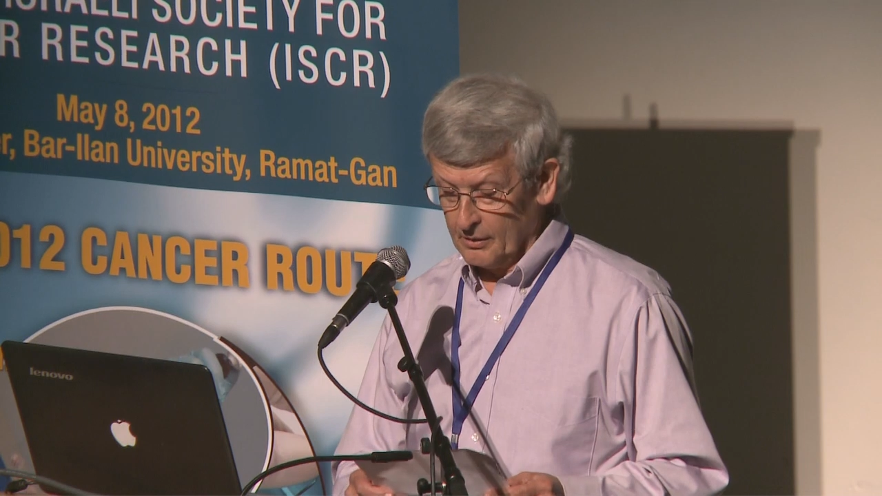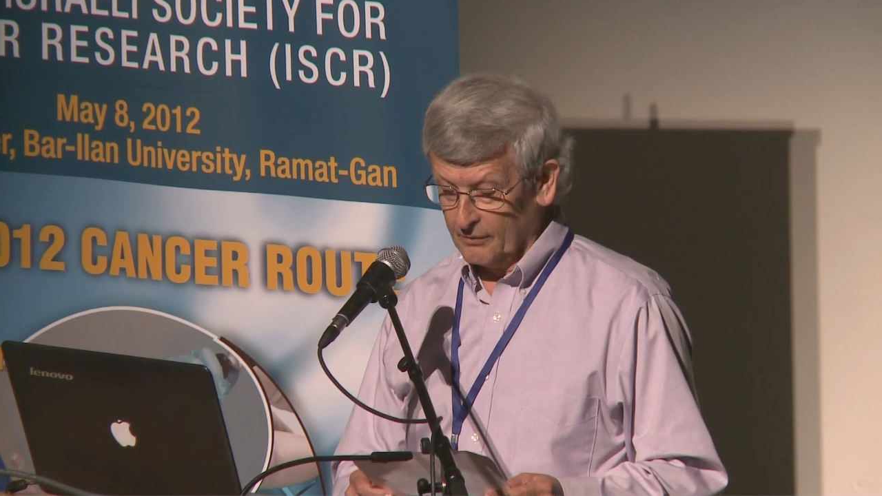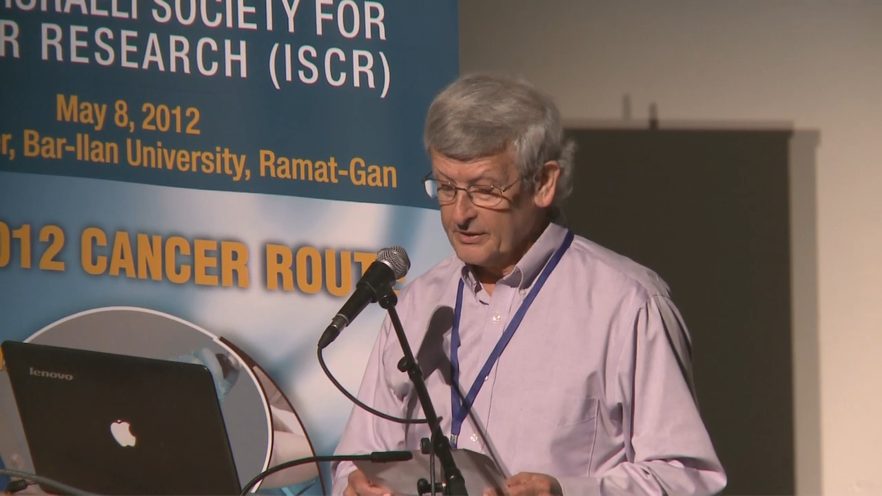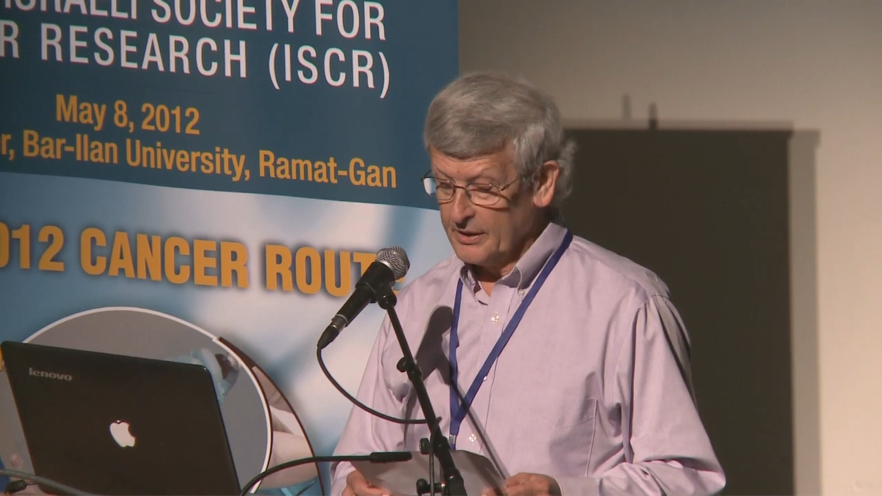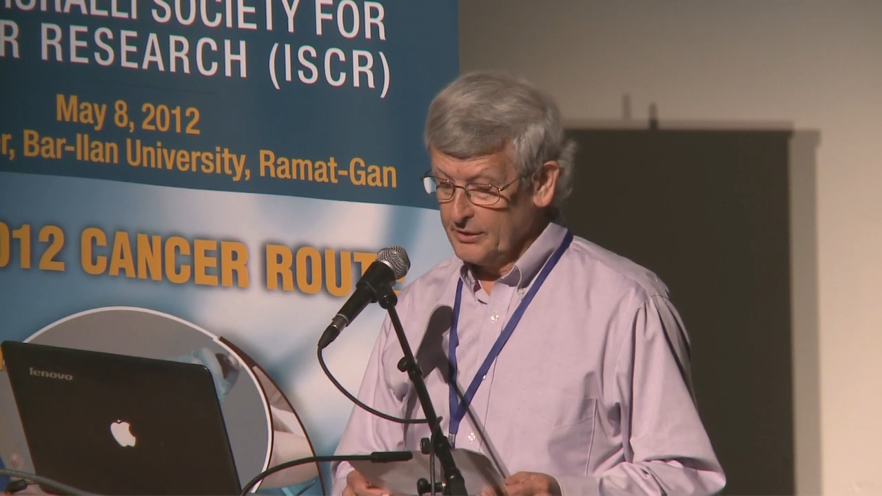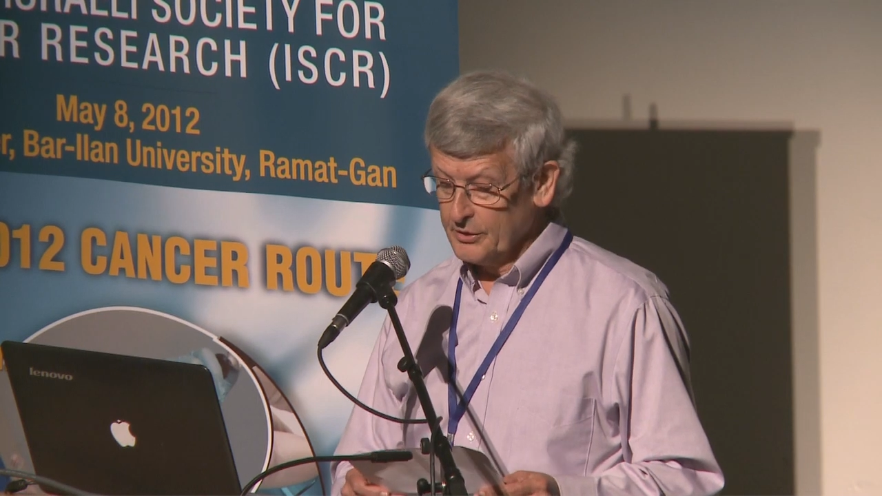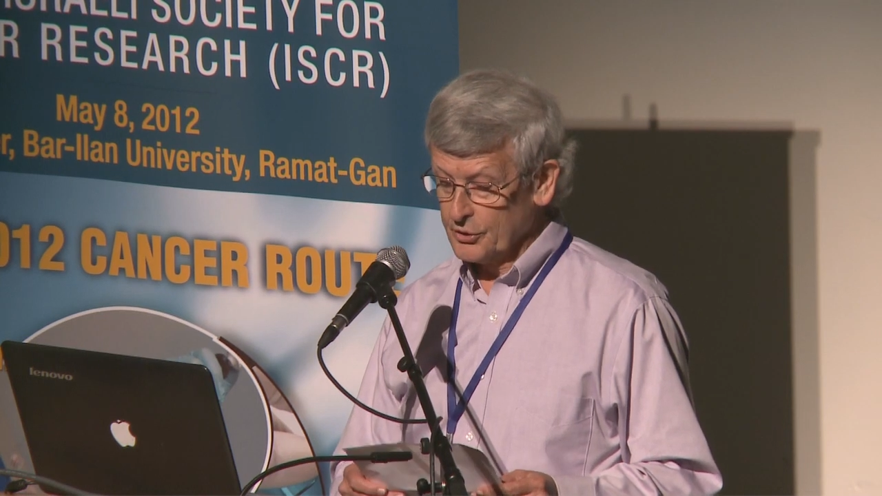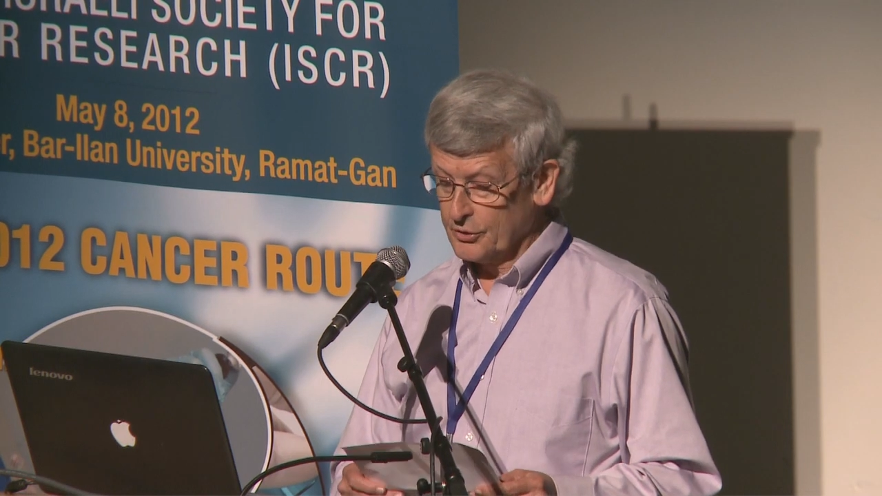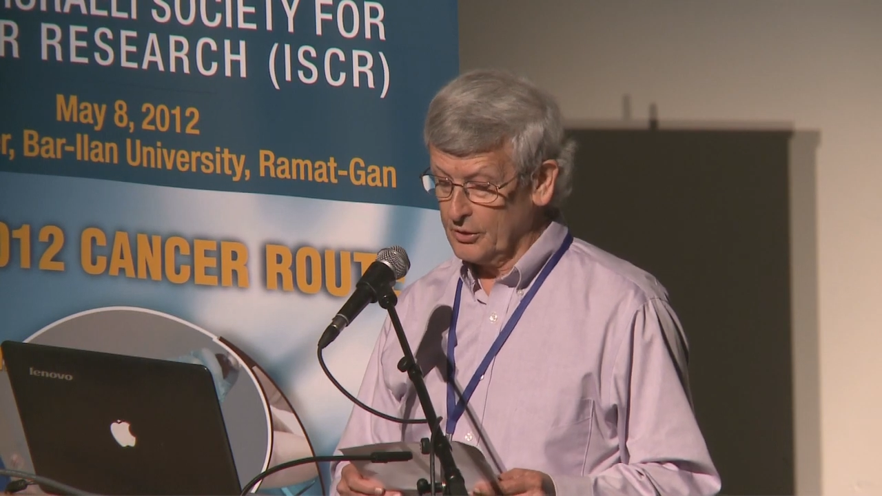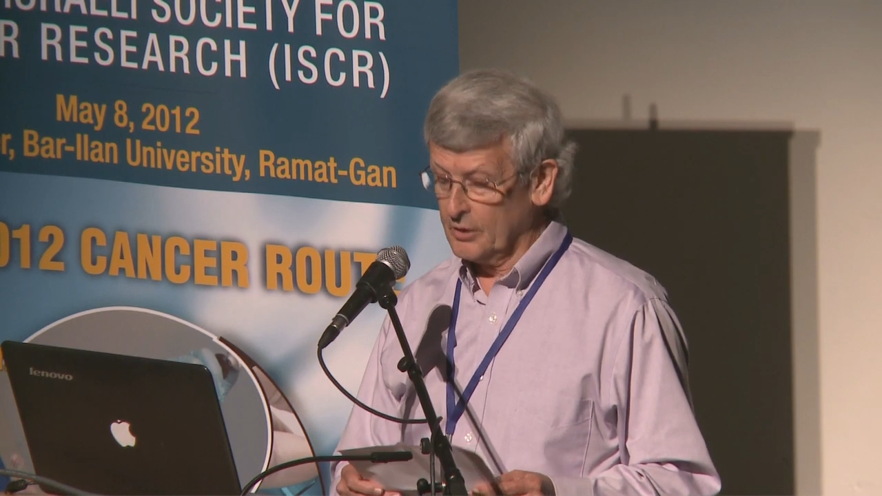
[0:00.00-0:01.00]
of the
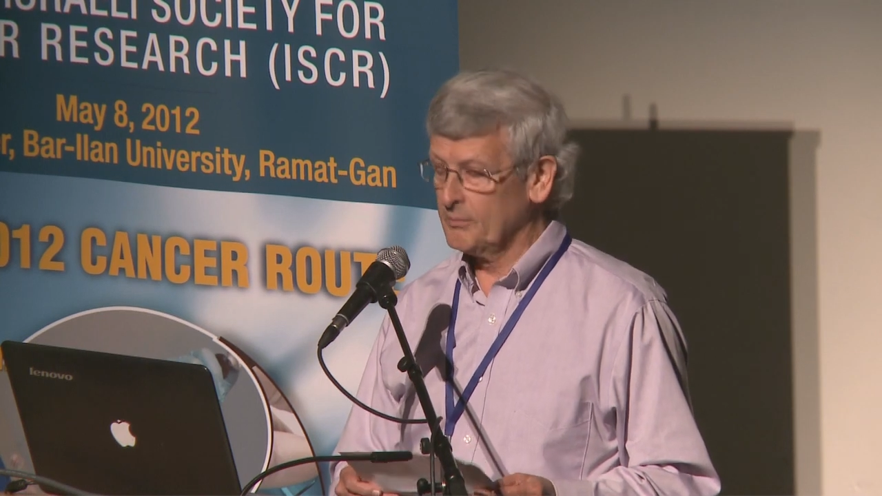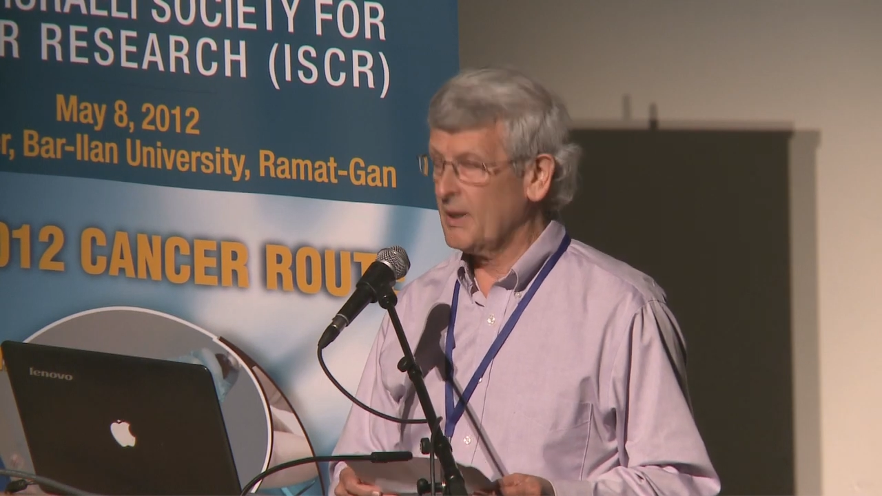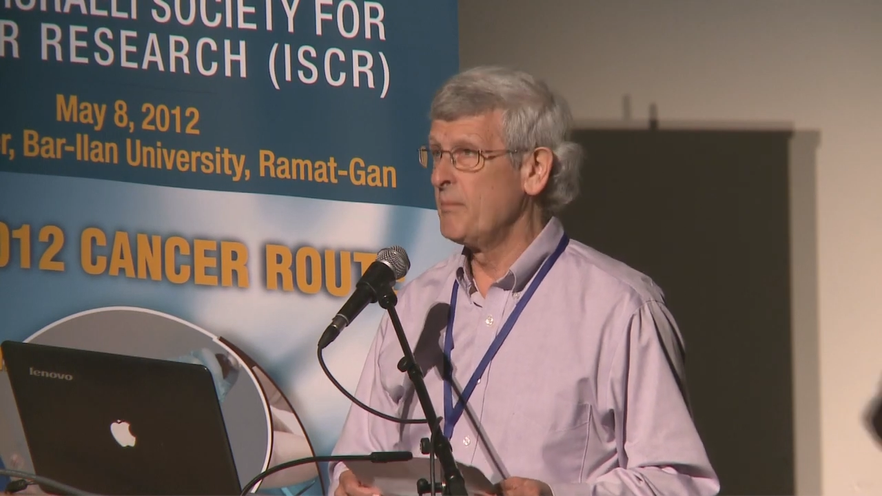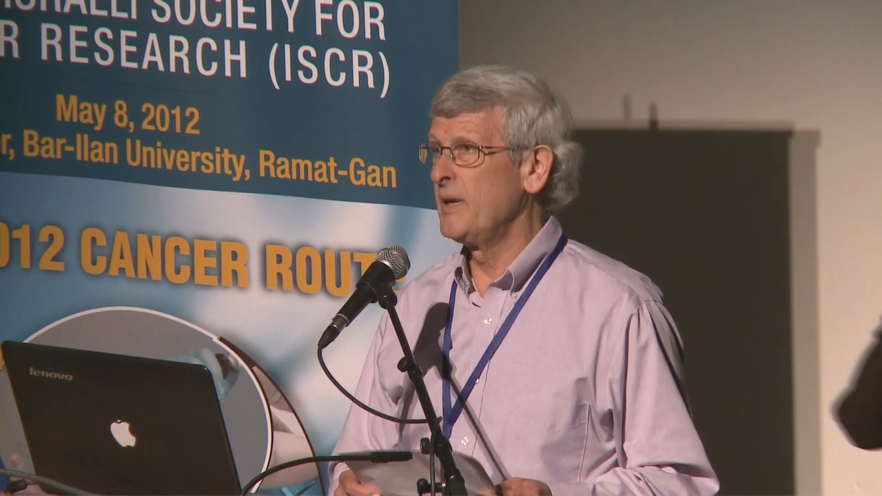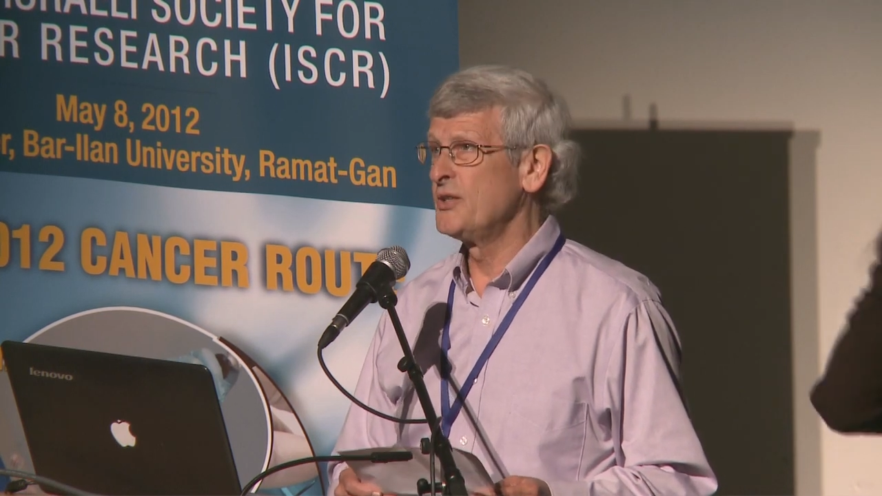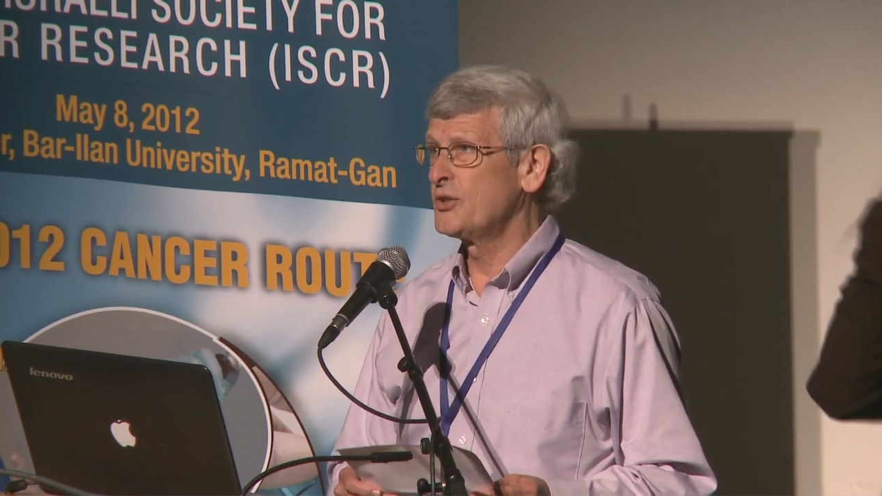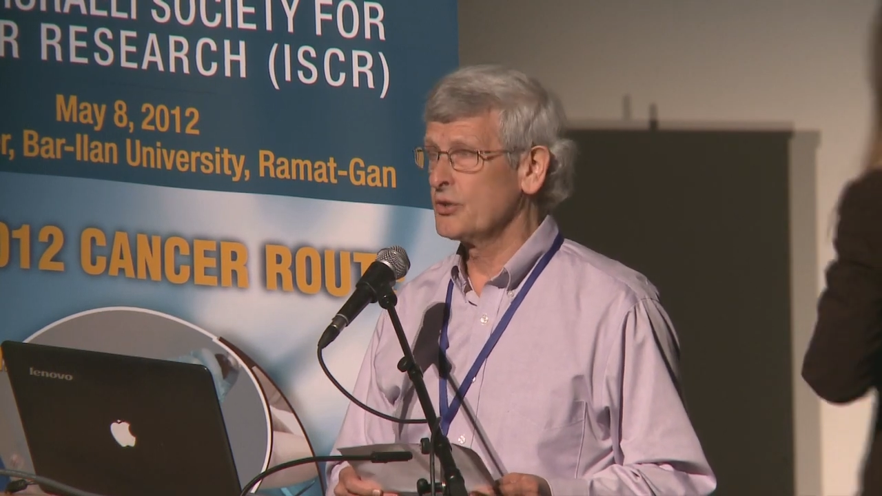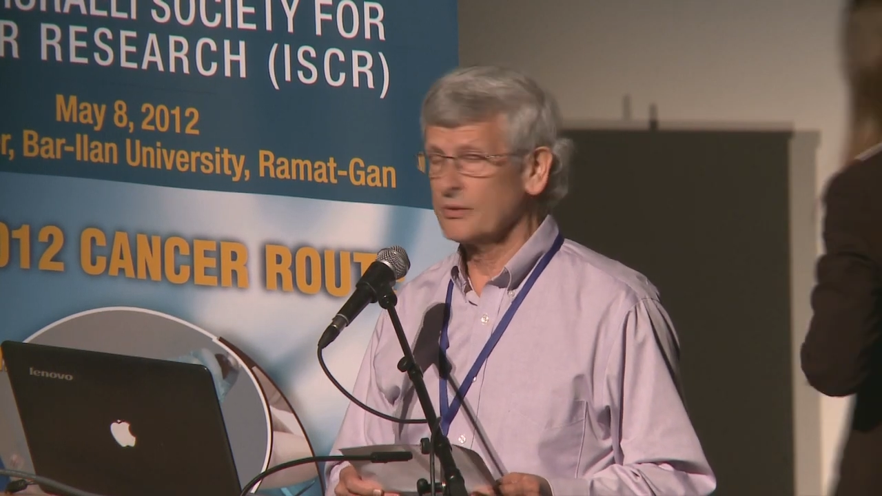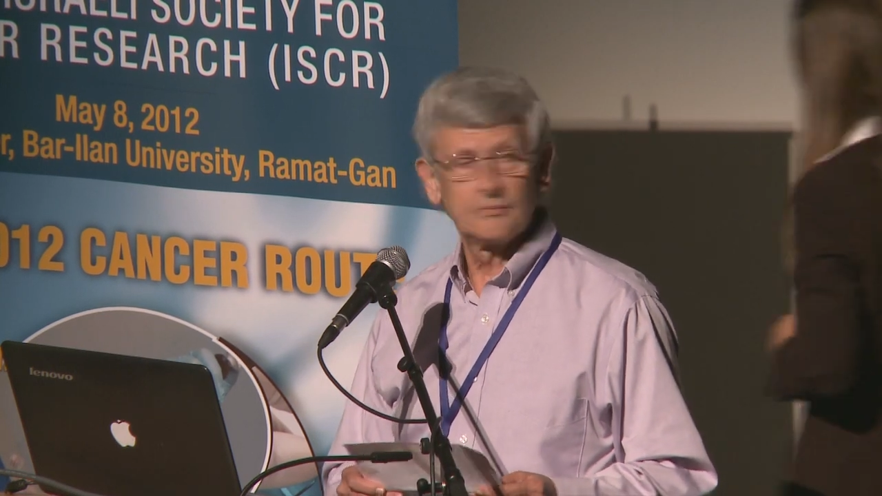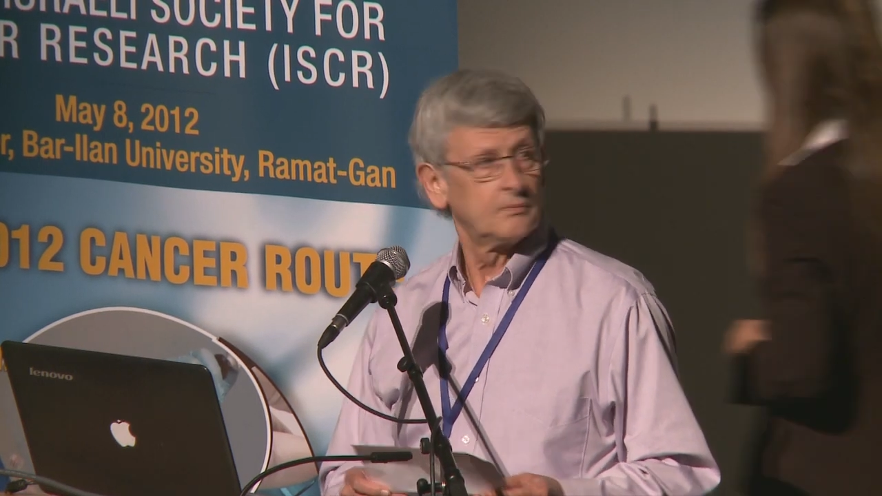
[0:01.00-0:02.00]
Yiddish term mensch.